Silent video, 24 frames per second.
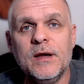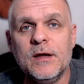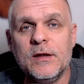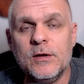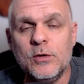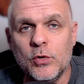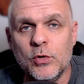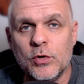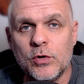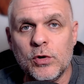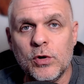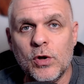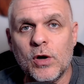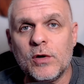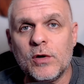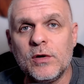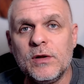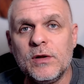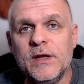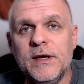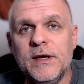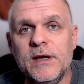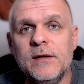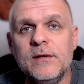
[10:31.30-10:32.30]
Luc
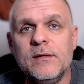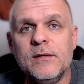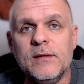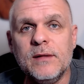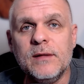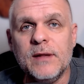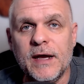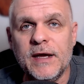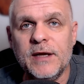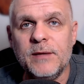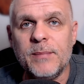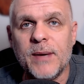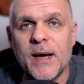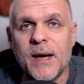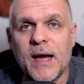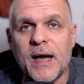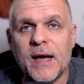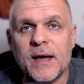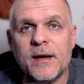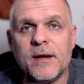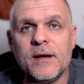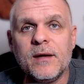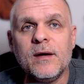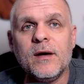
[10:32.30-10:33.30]
Longley, laid
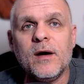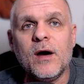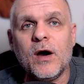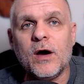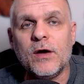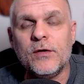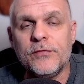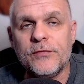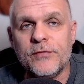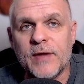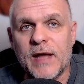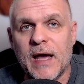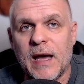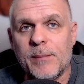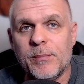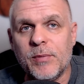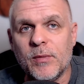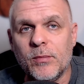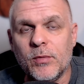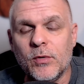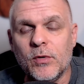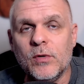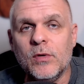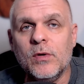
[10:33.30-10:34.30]
back,
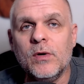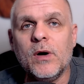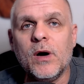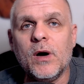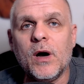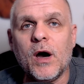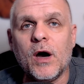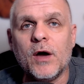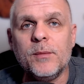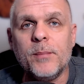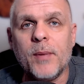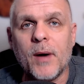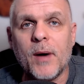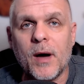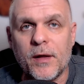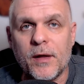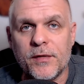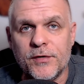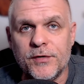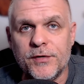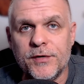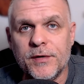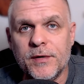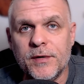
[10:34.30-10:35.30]
unflappable,
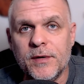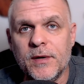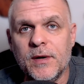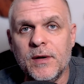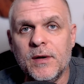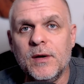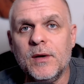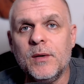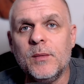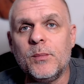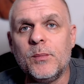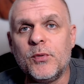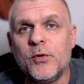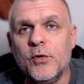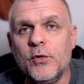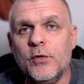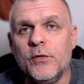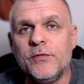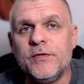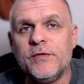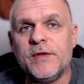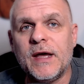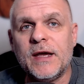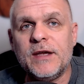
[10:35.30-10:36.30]
unbothered,
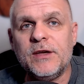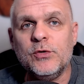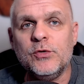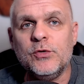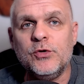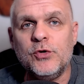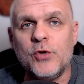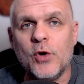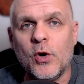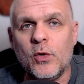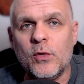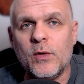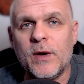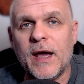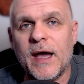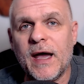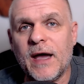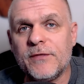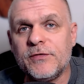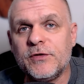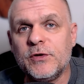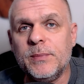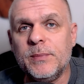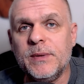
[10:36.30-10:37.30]
proved that you don't
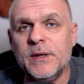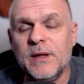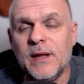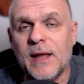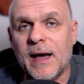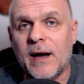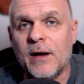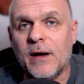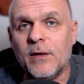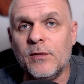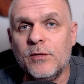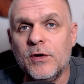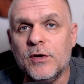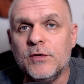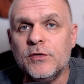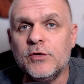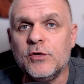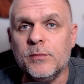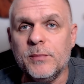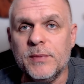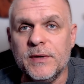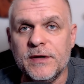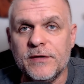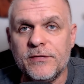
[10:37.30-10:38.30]
have to be loud
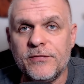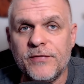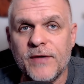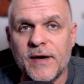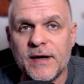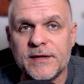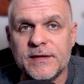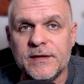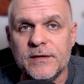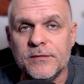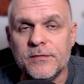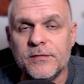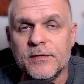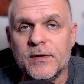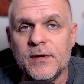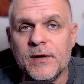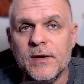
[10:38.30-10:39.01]
to be effective.